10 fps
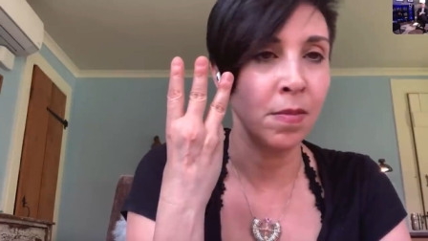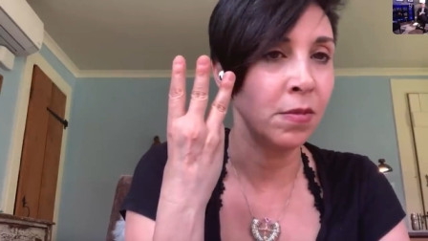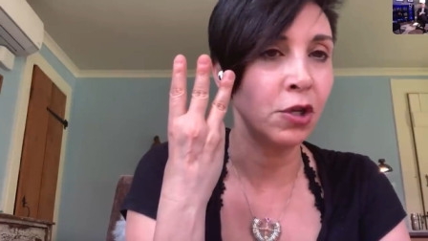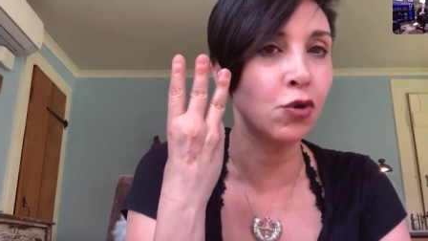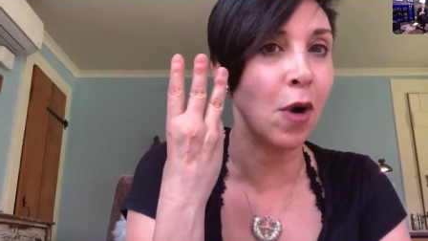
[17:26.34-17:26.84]

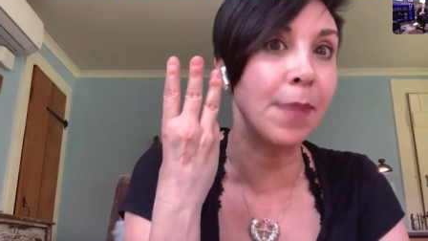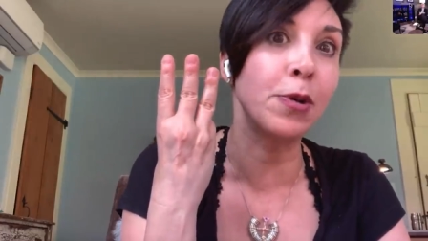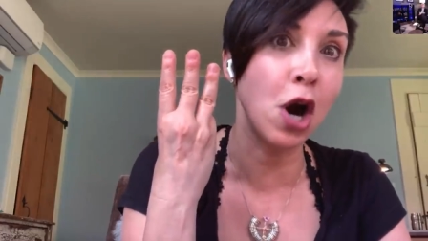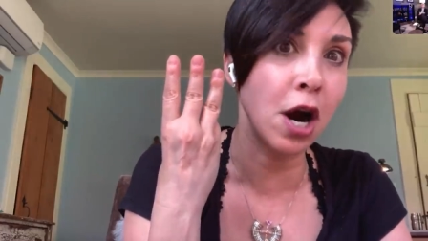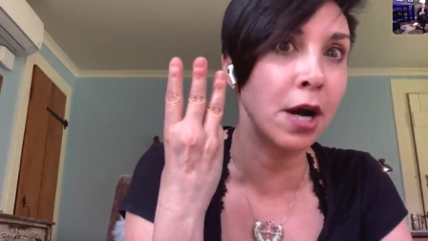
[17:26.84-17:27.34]
drop
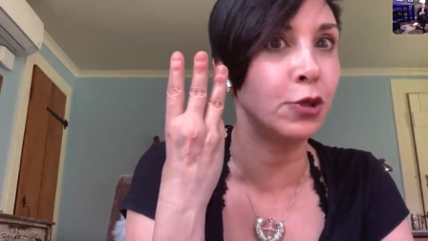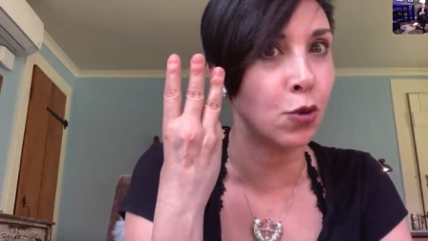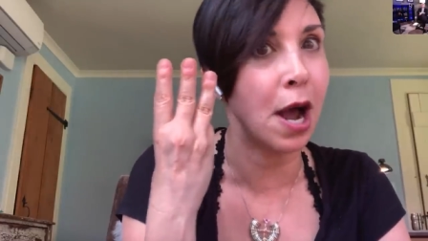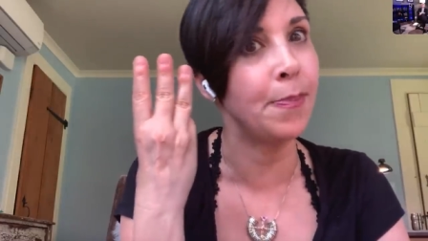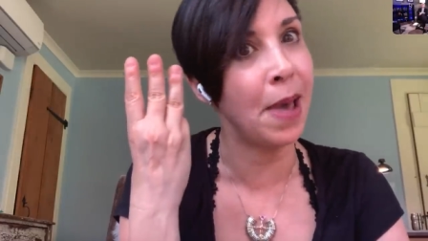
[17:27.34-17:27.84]
carbs,
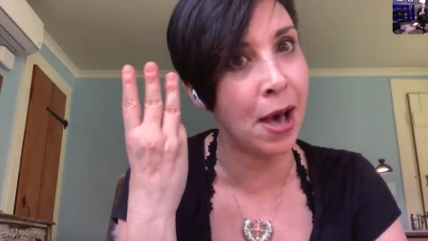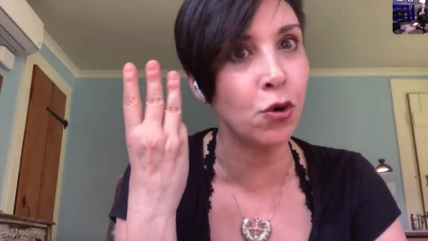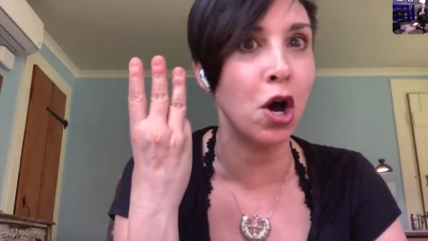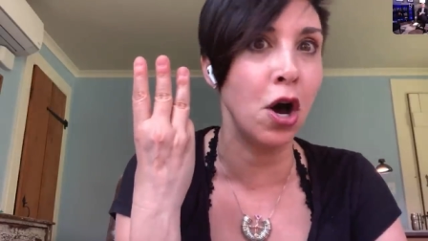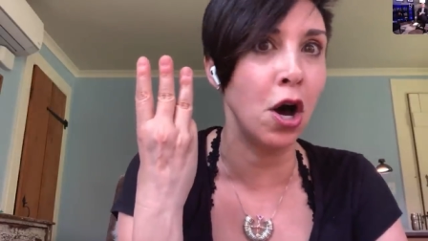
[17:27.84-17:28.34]
drop
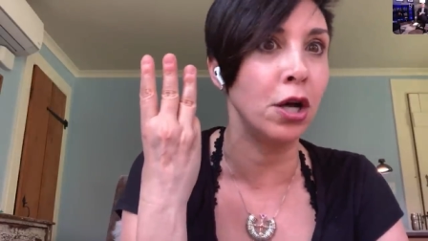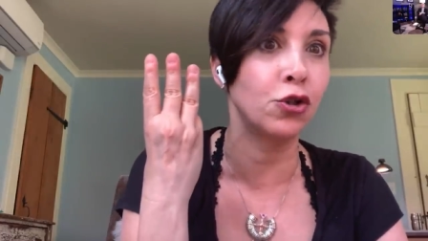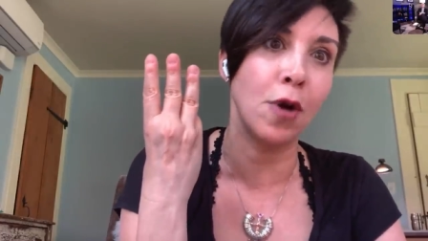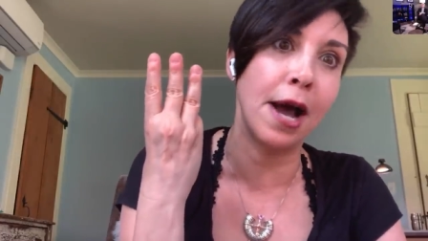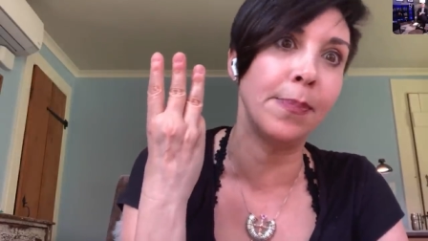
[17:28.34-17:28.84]
alcohol,
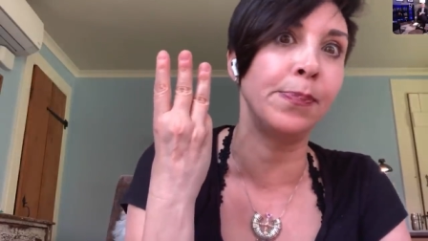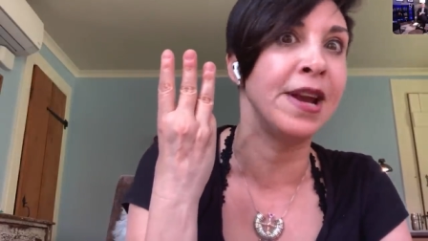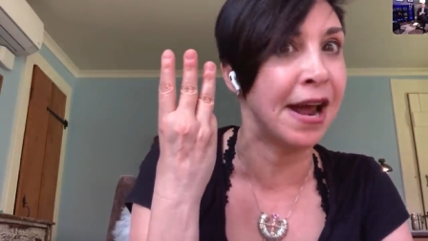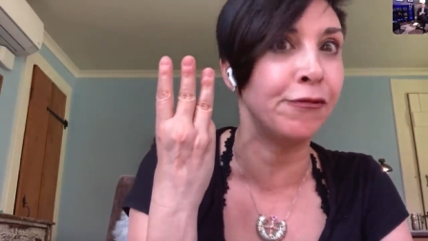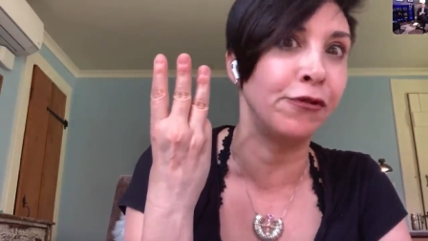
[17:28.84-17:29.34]
drop
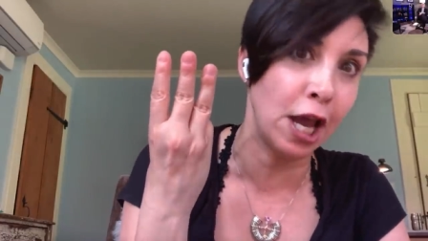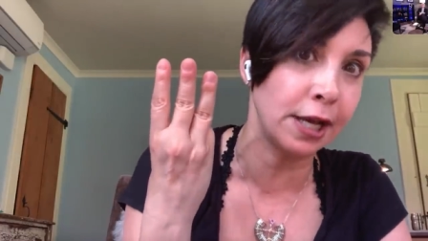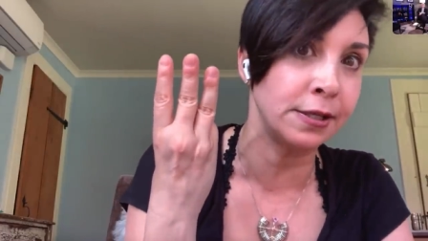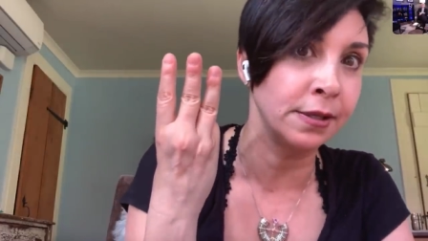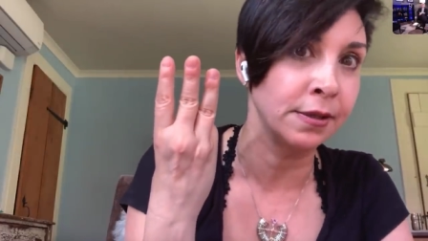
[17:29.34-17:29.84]
Netflix.